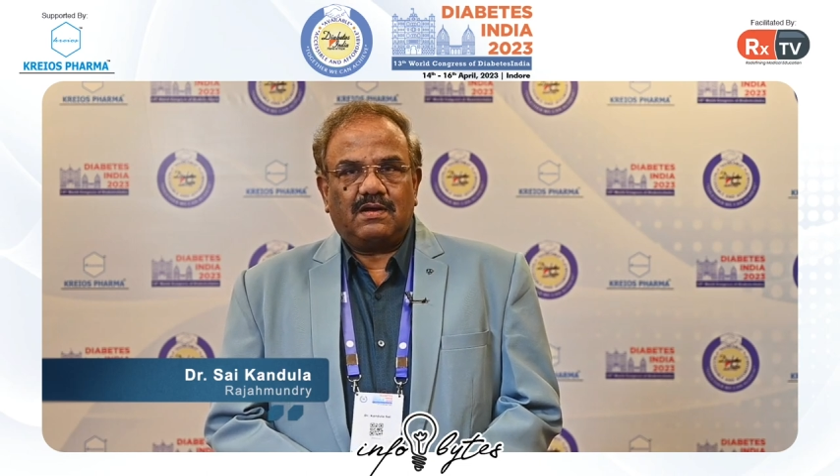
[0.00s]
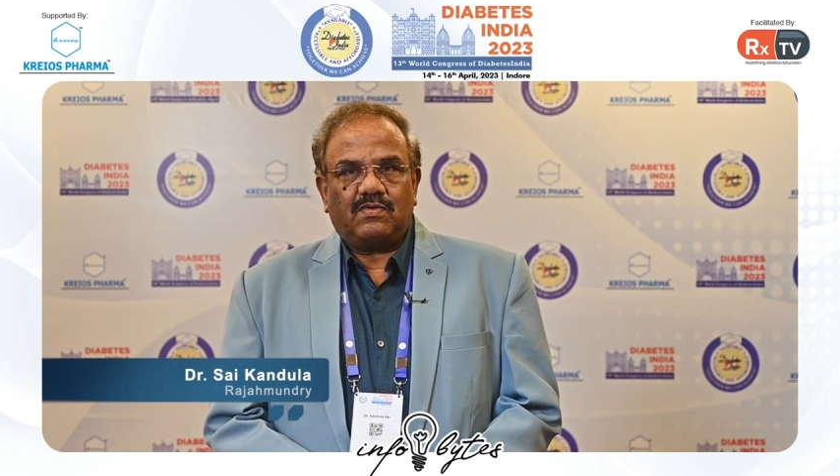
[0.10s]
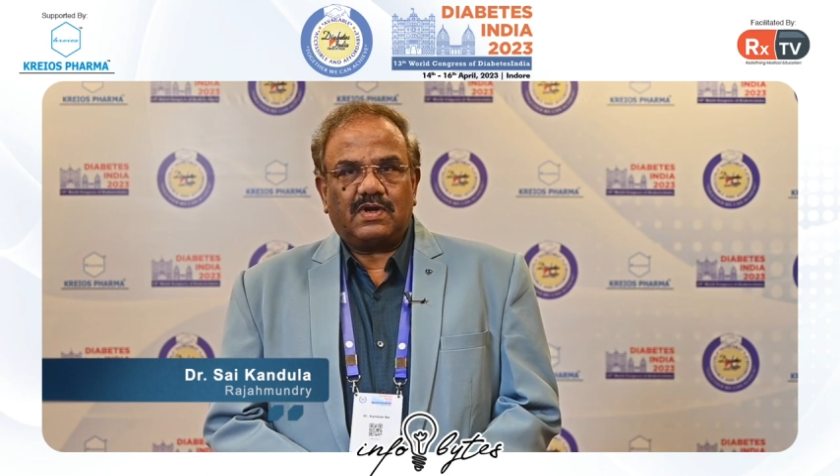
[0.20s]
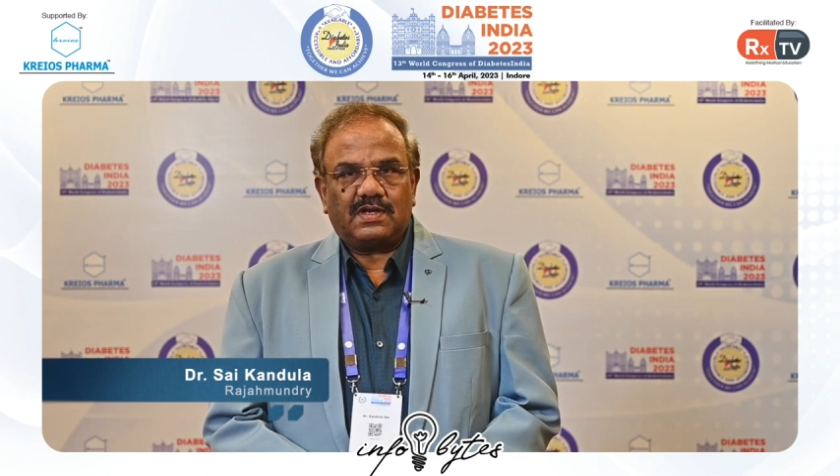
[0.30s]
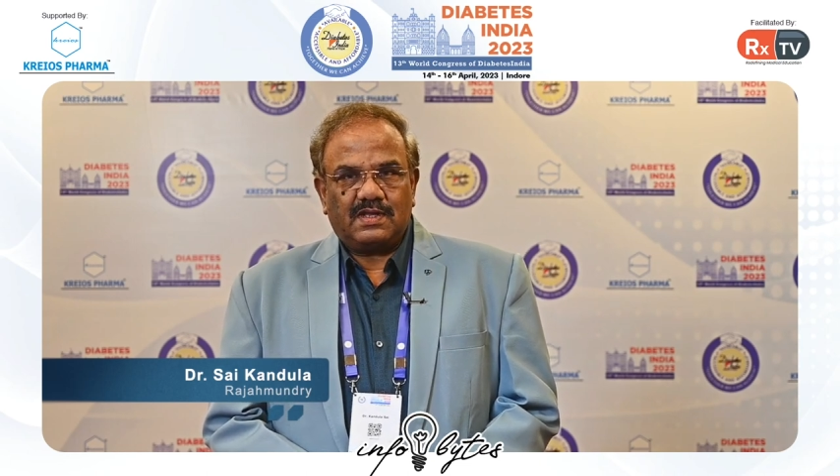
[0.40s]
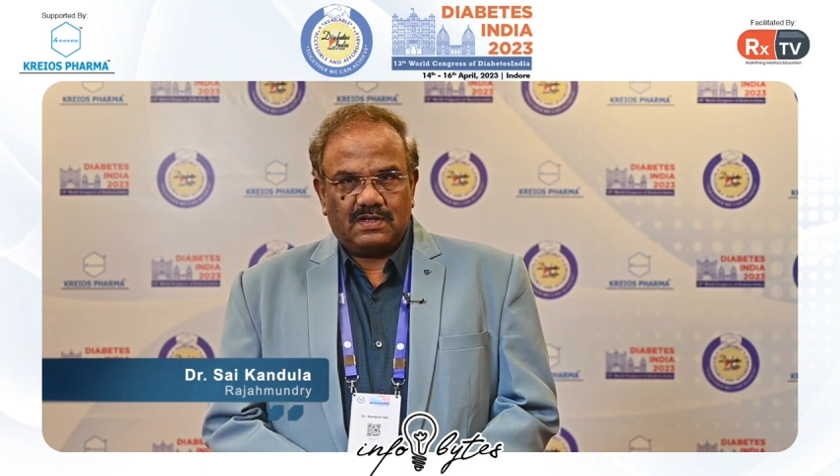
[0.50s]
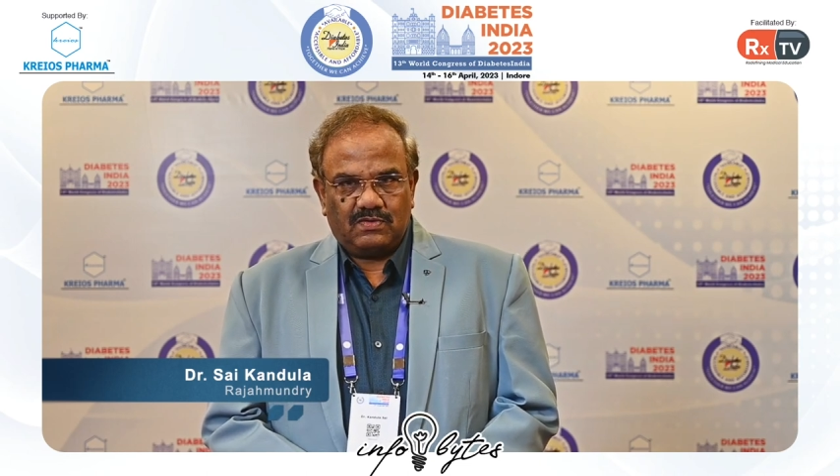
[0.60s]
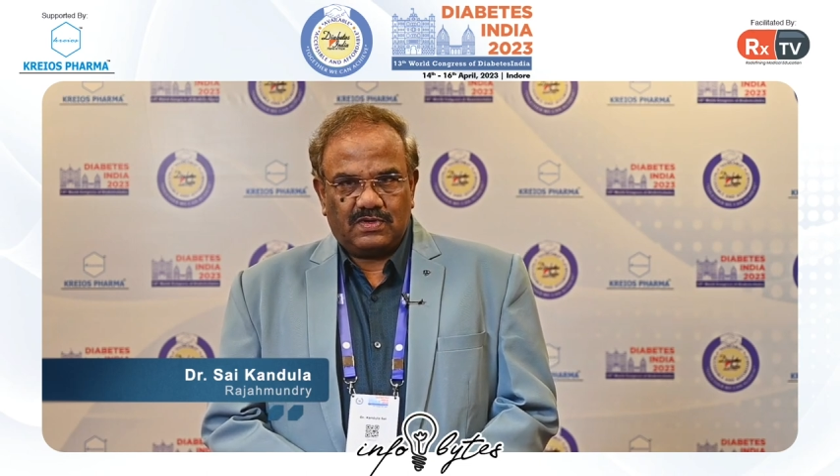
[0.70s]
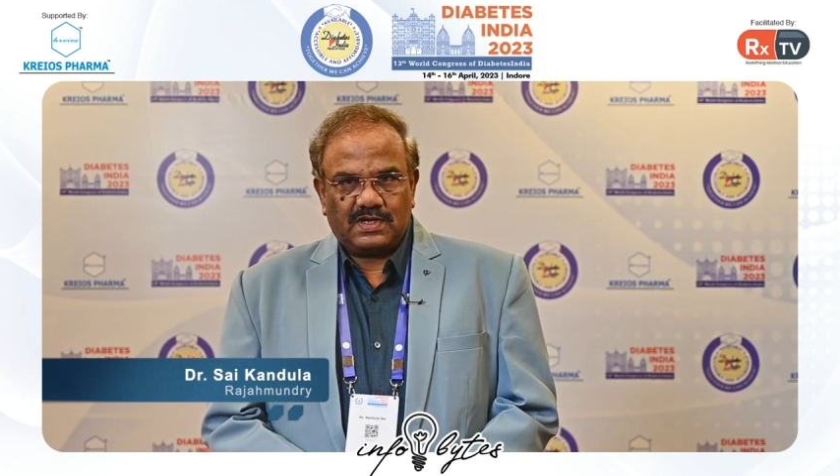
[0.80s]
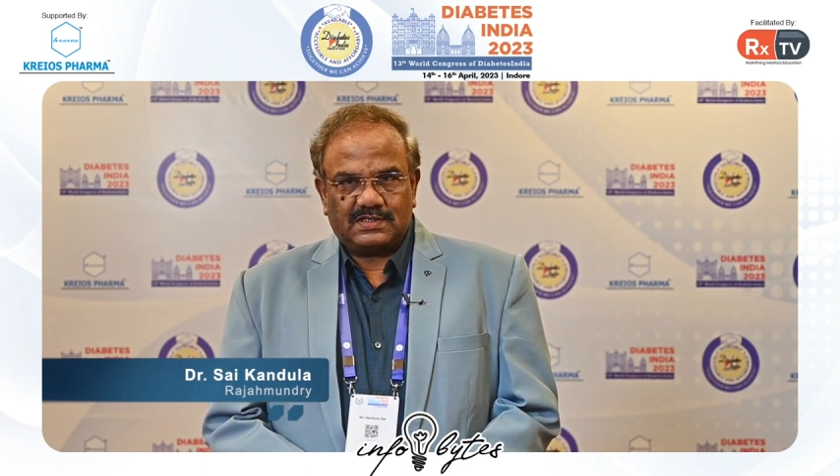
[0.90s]
what the
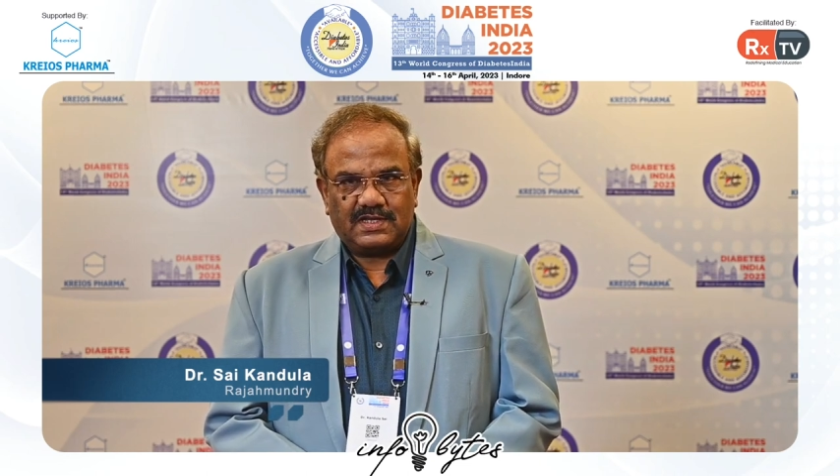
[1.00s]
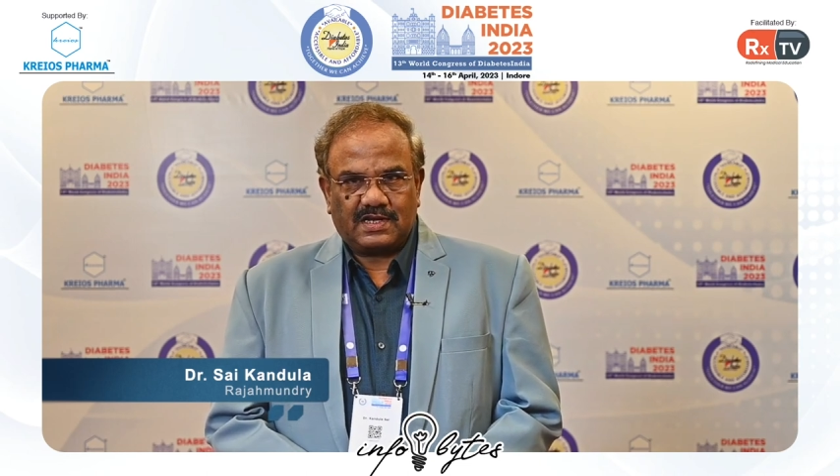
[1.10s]
new drugs are